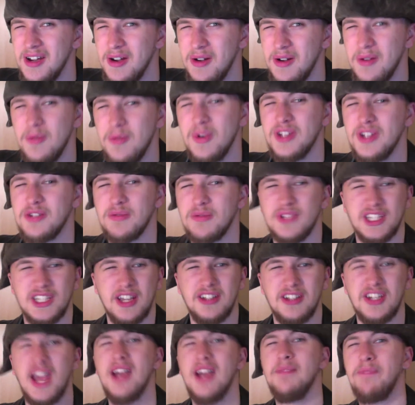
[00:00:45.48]
which was a
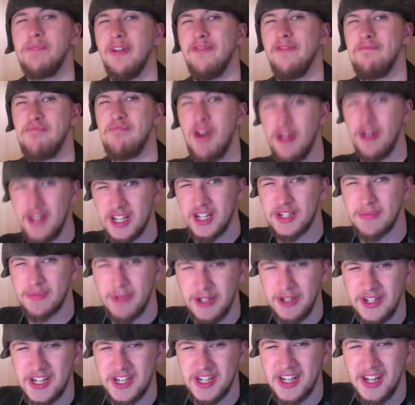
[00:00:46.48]
type of
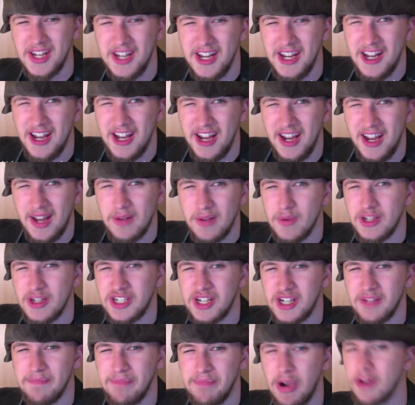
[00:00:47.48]
punishment in which
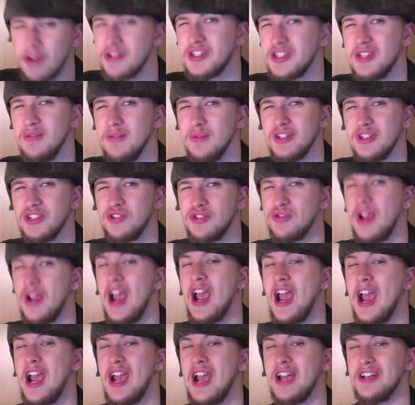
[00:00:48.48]
a person was
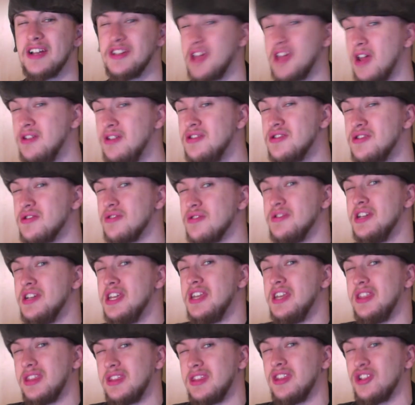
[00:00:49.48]
dragged
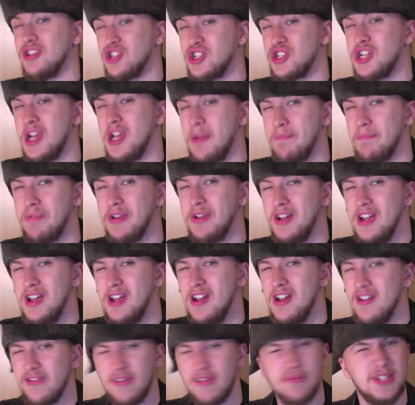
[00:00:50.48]
underneath the ship
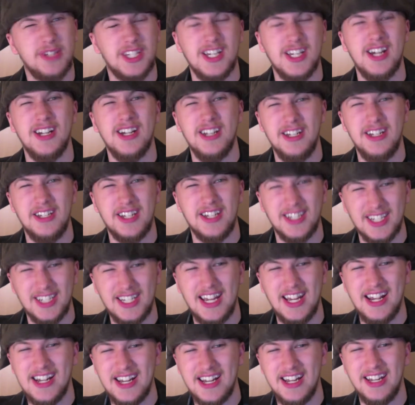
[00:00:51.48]
from side to
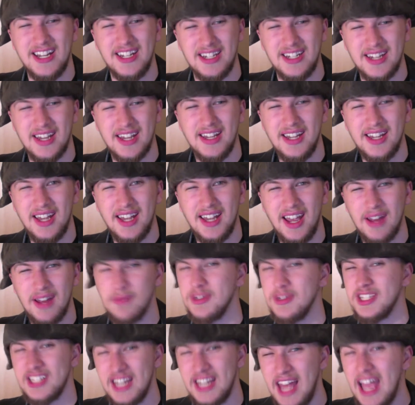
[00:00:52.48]
side and
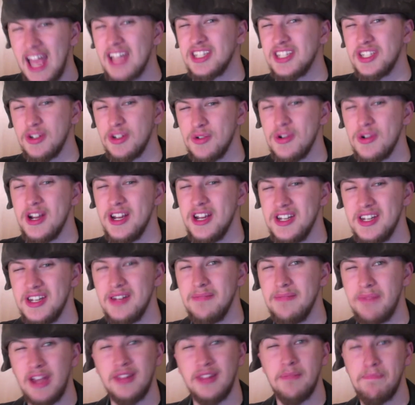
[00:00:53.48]
was
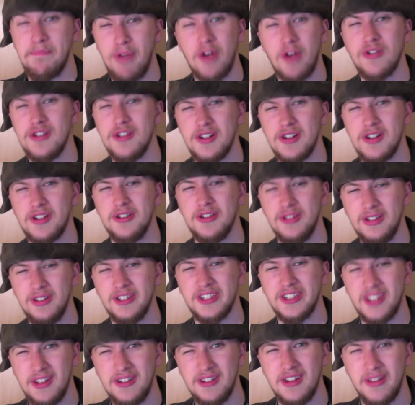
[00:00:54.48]
lacerated by the
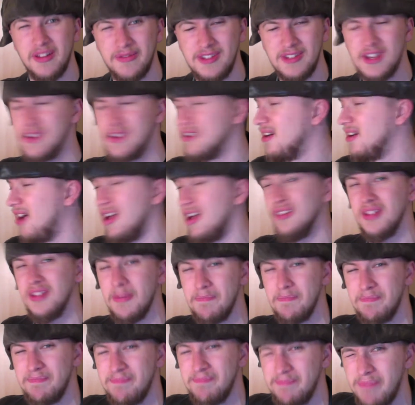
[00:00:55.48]
barnacles on the
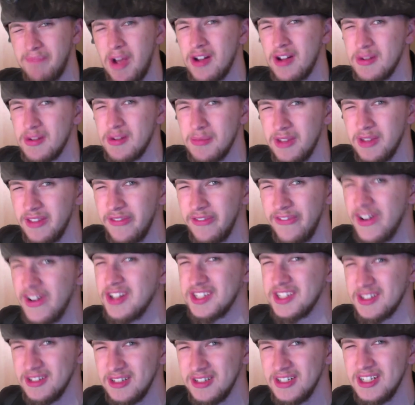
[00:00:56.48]
bottom of the
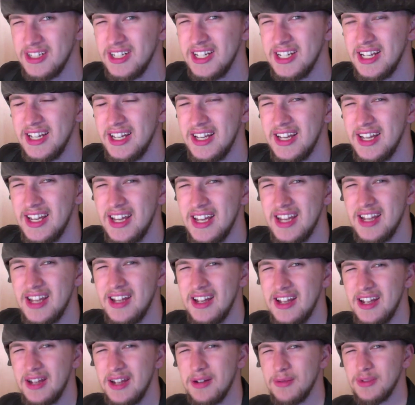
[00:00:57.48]
vessel.
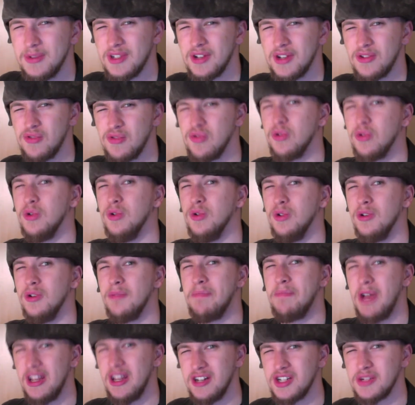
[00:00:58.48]
It was a cruel
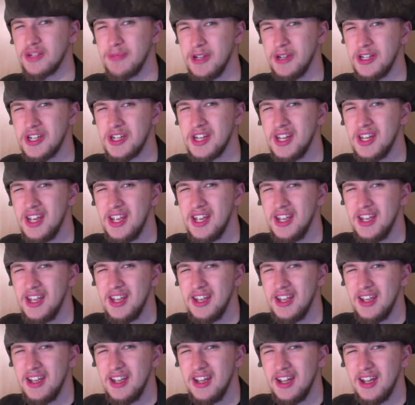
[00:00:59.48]
punishment
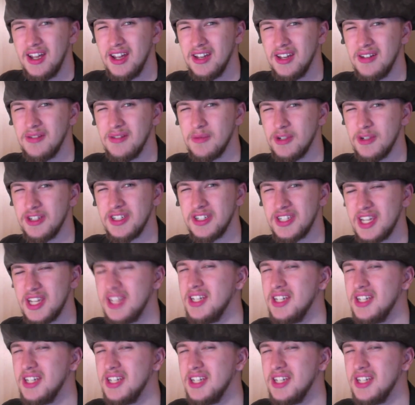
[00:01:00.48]
and was